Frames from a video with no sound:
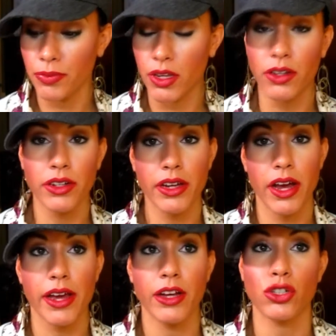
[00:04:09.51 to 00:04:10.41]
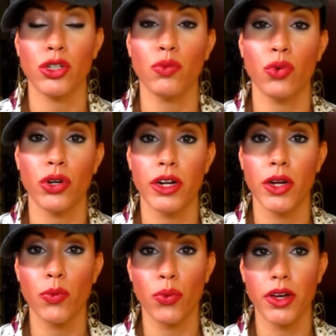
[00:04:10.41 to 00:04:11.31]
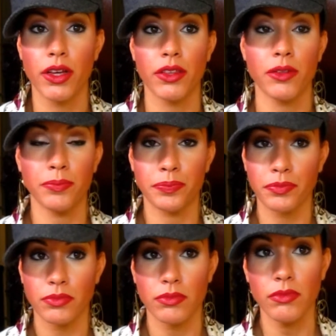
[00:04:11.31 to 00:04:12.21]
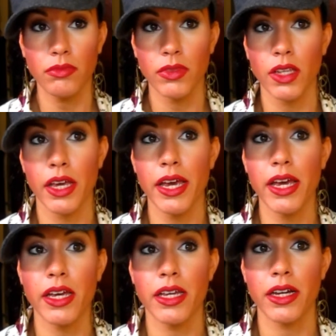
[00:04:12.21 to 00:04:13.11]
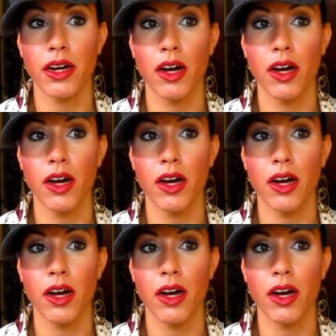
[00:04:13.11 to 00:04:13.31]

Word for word: The other day, I actually wore it with a